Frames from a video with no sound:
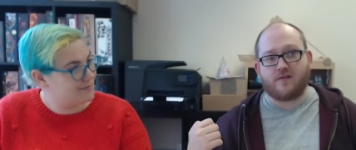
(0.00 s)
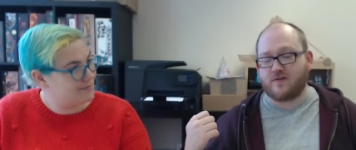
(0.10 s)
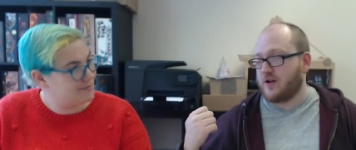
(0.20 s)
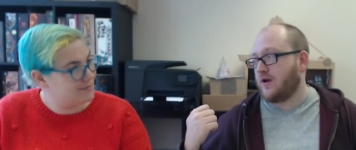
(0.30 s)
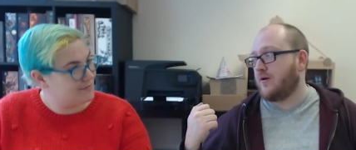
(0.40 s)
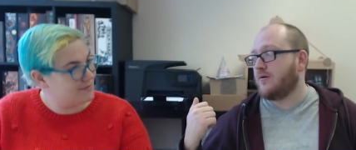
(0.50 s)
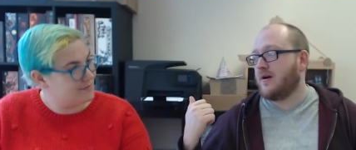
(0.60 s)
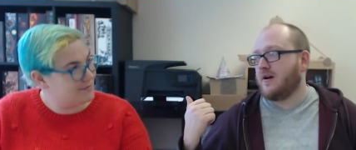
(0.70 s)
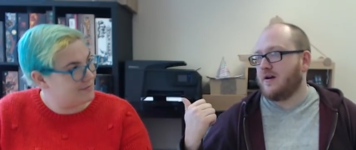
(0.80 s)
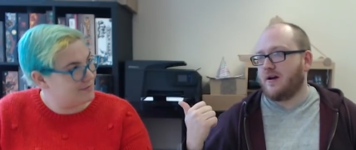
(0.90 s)
Speaker 1: of new
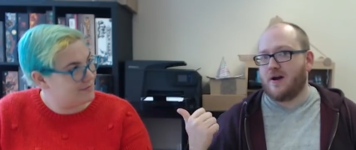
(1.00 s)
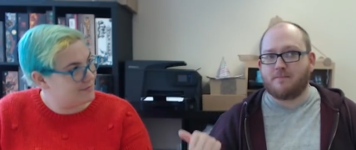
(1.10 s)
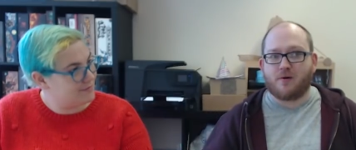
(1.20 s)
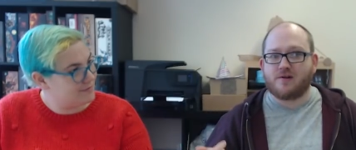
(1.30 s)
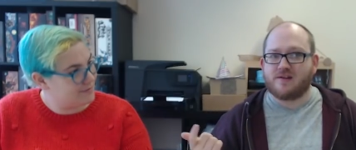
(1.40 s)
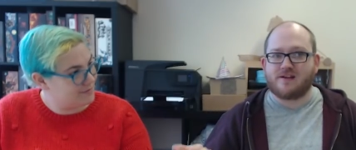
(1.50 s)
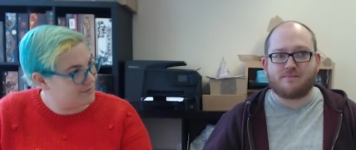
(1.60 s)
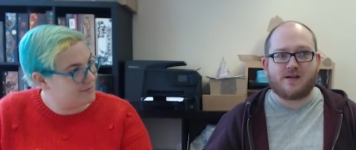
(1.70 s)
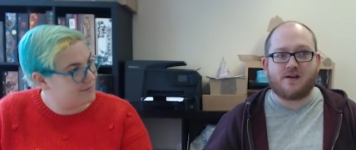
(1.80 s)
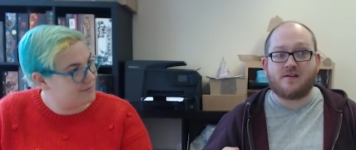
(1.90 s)
uh, bosses,
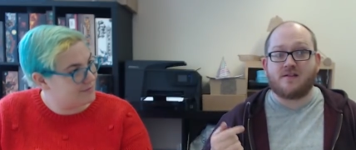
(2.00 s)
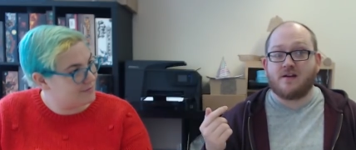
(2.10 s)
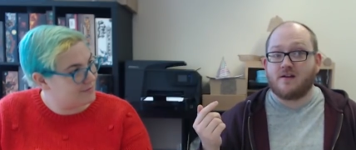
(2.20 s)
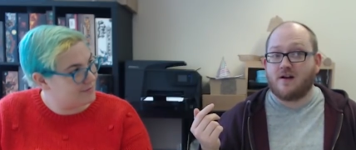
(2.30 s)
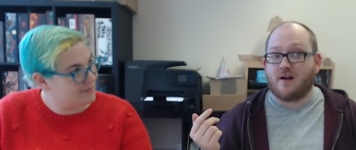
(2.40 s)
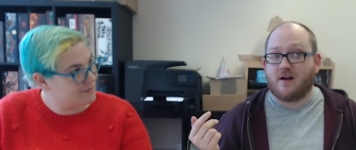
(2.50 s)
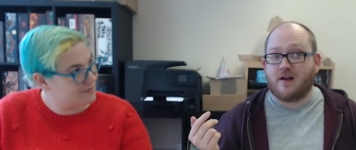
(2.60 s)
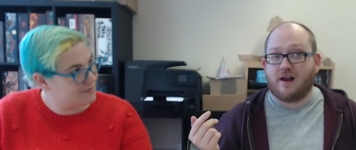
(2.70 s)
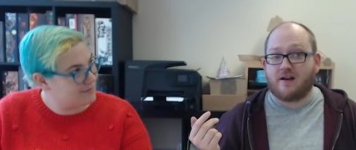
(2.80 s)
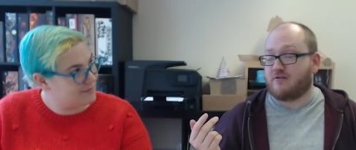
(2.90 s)
minions. Uh,
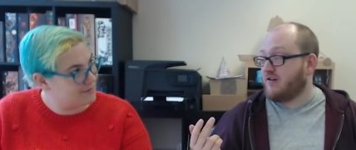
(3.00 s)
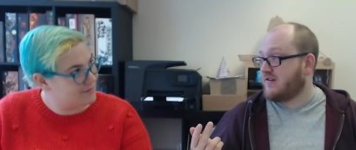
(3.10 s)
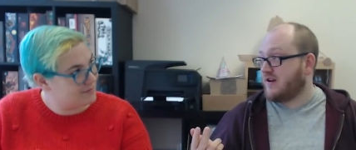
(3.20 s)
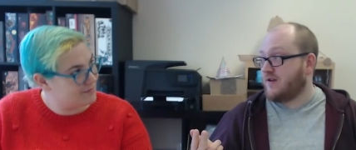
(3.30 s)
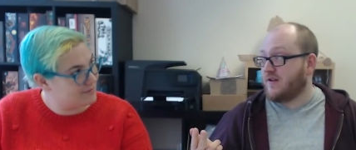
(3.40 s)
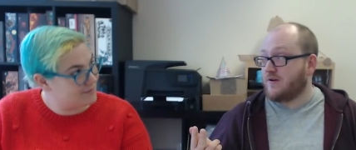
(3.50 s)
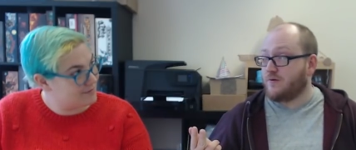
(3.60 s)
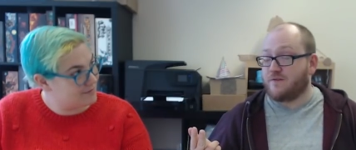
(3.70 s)
it introduces a new thing called